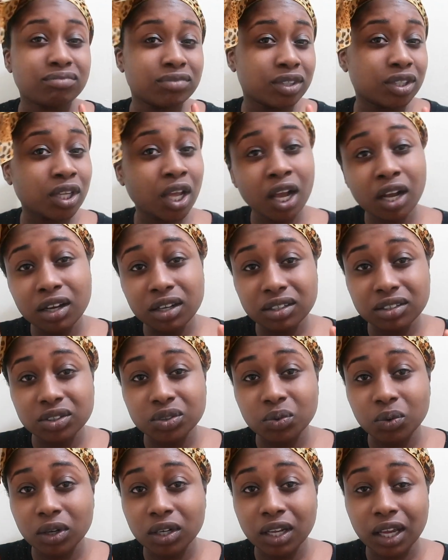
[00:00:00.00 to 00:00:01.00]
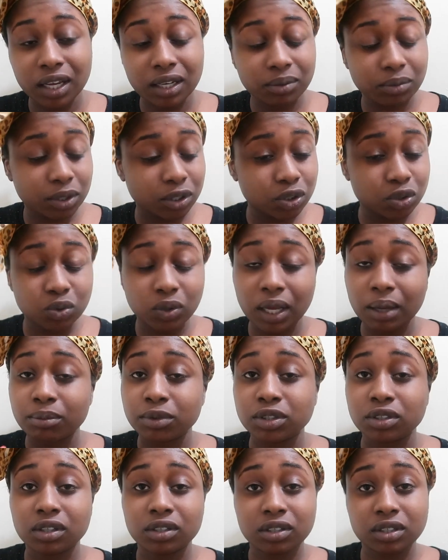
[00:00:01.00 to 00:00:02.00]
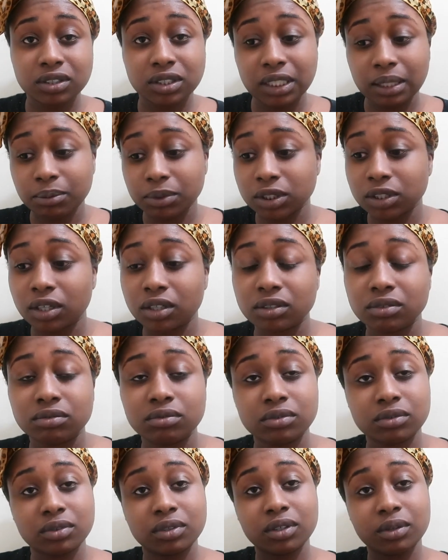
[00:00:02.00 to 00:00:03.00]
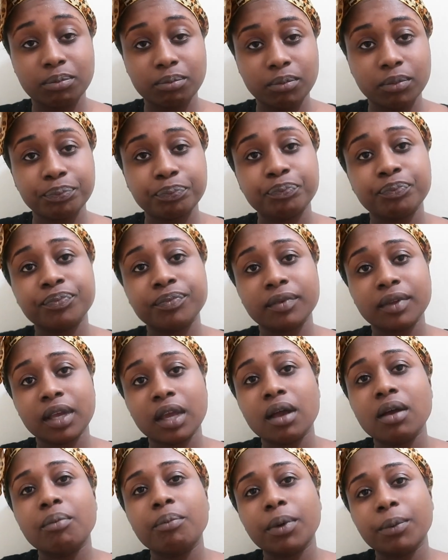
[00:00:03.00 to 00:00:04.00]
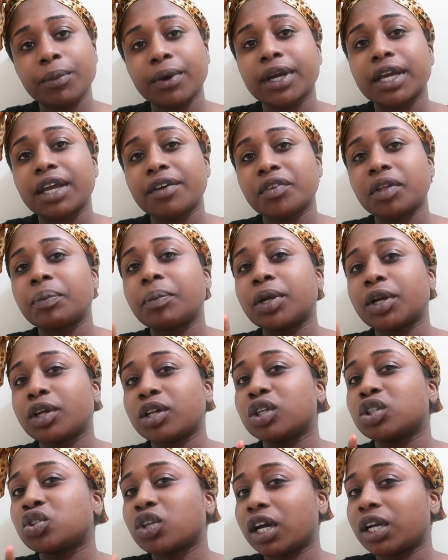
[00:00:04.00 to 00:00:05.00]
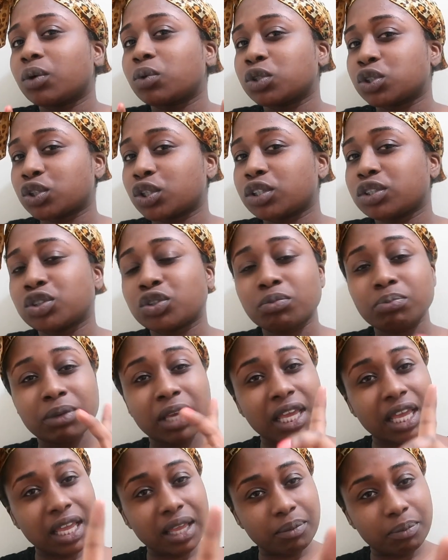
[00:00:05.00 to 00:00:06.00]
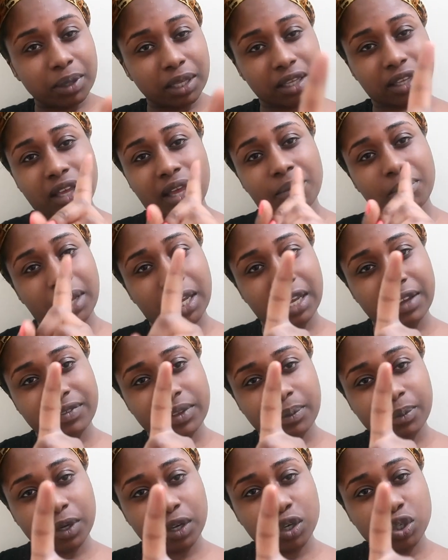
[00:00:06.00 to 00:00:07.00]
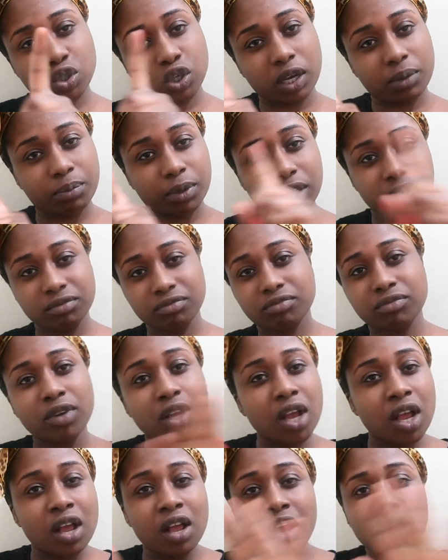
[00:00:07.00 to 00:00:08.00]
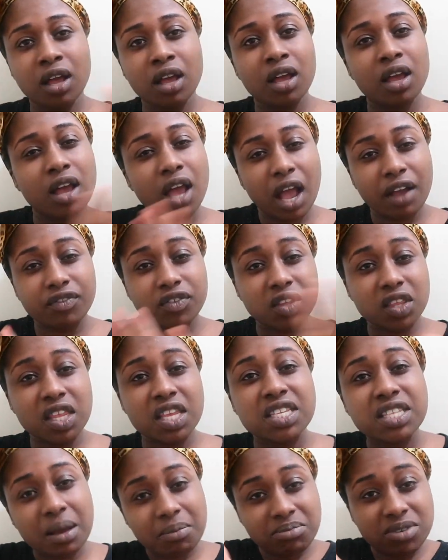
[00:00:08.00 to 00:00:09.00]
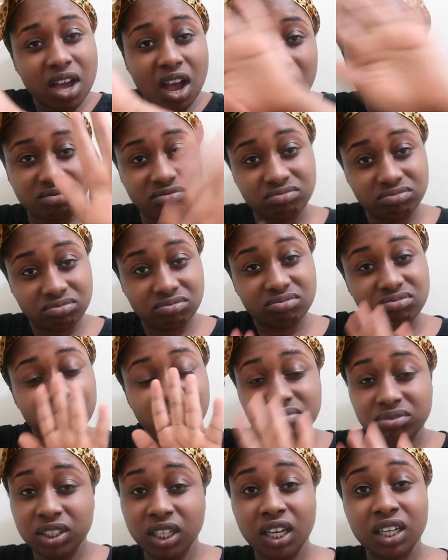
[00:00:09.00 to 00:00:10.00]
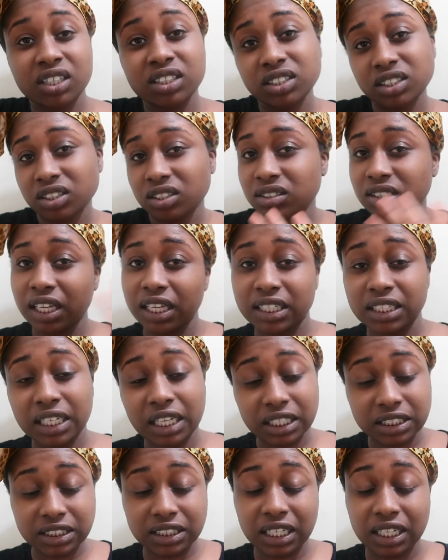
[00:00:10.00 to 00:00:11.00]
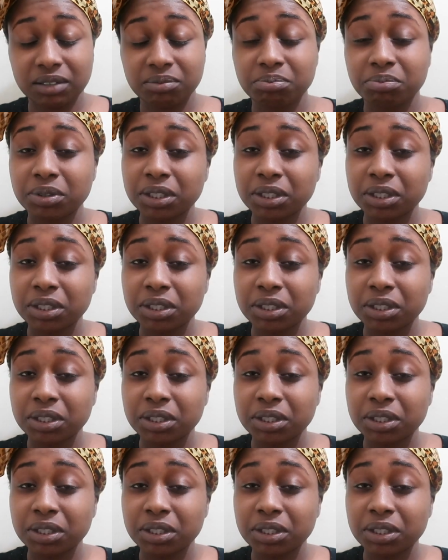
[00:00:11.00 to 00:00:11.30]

I'm not gonna do online. I'm gonna do Amazon, because Amazon, remember I gave them another try and it was good. So maybe I might give them another try, but after this I'm done until like next time.